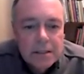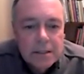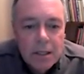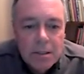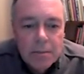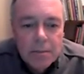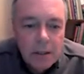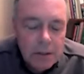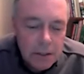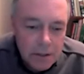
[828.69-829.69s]

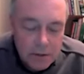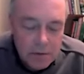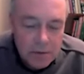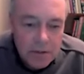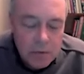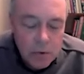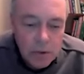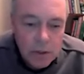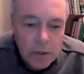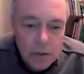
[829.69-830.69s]
hospitality services
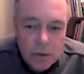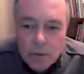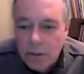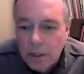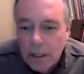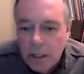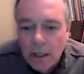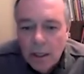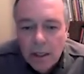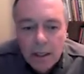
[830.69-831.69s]
would use
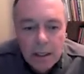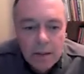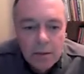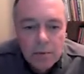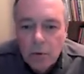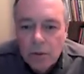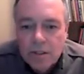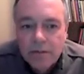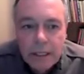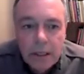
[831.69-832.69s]
in the
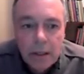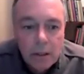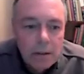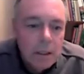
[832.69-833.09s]
course of a year.